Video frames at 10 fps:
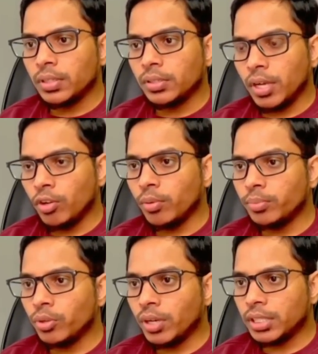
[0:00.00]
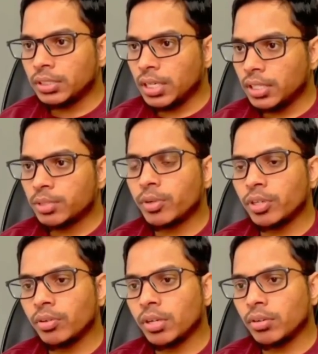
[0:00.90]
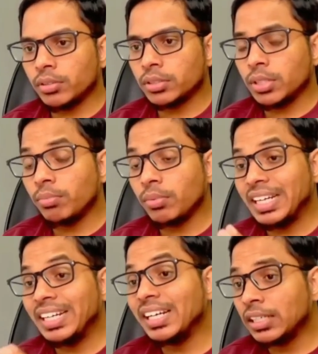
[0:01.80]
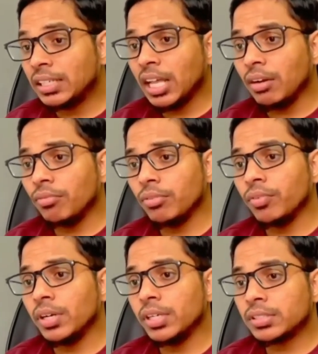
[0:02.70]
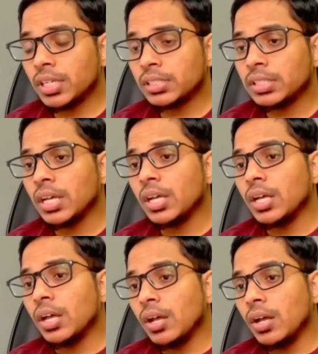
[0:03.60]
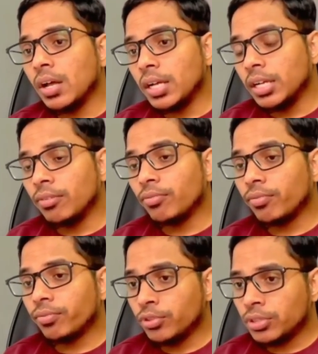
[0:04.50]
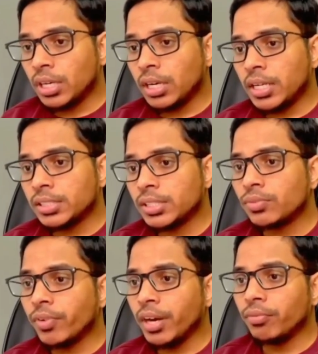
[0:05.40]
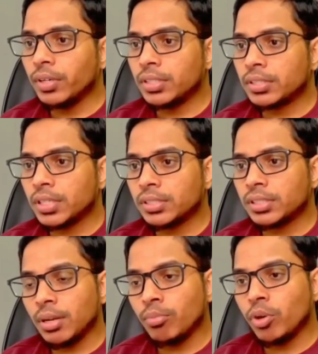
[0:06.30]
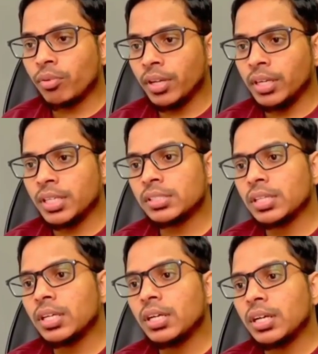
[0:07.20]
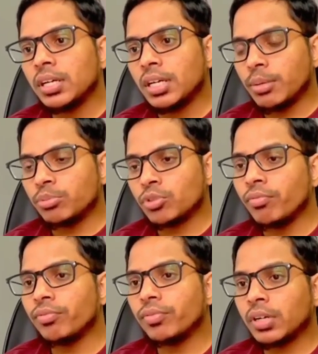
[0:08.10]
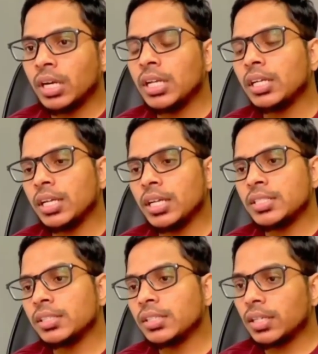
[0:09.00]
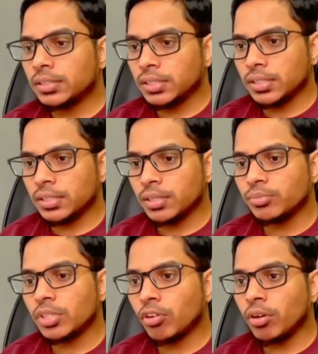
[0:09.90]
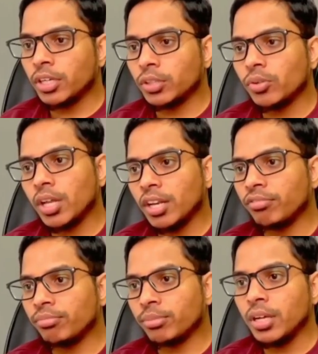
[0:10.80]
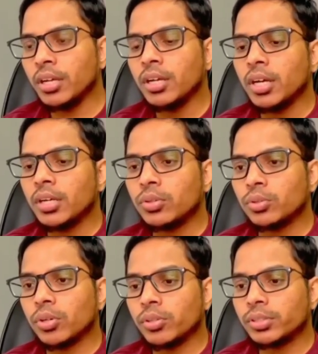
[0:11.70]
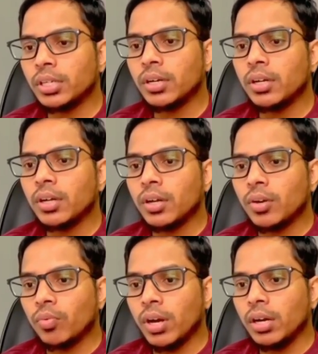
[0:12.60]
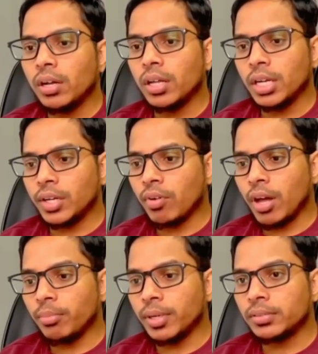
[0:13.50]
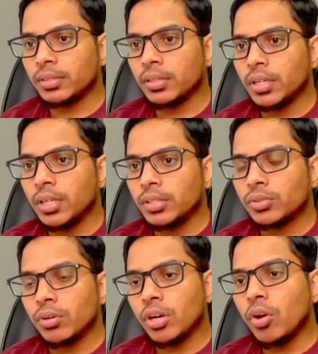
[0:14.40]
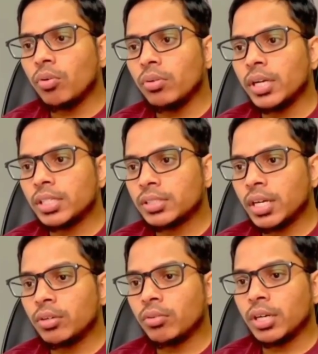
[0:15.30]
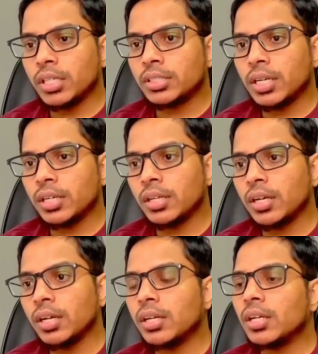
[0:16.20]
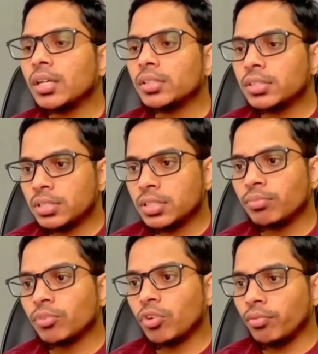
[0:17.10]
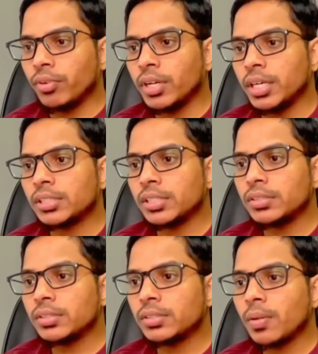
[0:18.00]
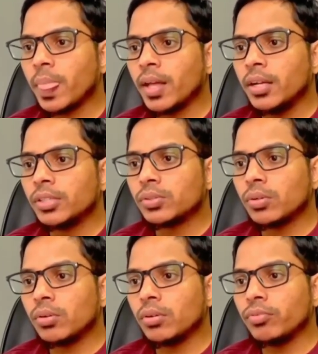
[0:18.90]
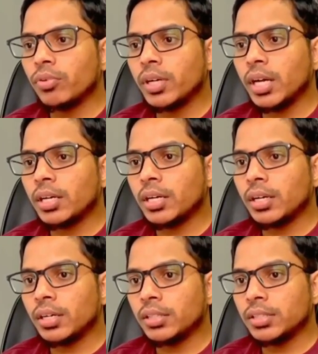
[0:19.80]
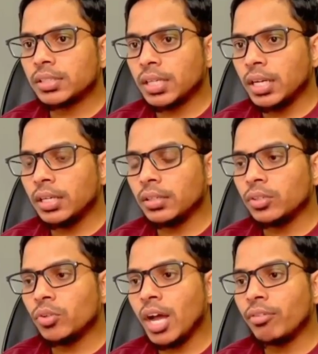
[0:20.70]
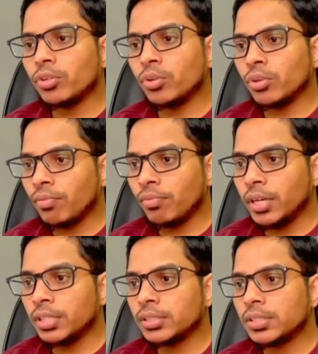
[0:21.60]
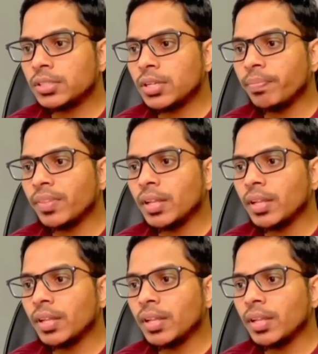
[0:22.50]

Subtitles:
I hope you understand this particular concept. In detail, we will discuss in future classes when we discuss about various types of clean agent systems according to NFPA 2001 requirements. So now let us try to understand the system configurations. So if you look at this screen, you have total flooding system,